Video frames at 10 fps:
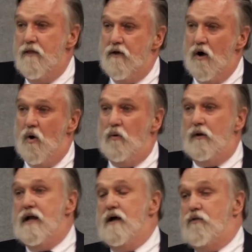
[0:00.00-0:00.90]
The
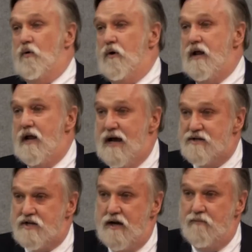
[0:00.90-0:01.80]
only authority he
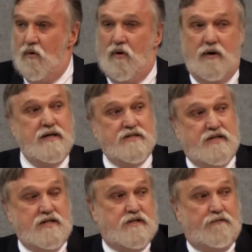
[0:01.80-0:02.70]
has anymore is
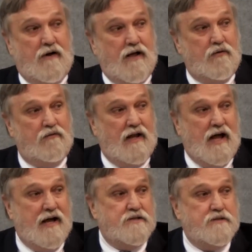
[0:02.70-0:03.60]
that he's the father of
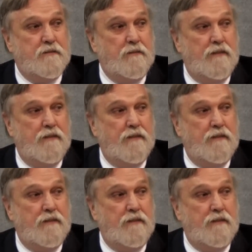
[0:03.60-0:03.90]
lies.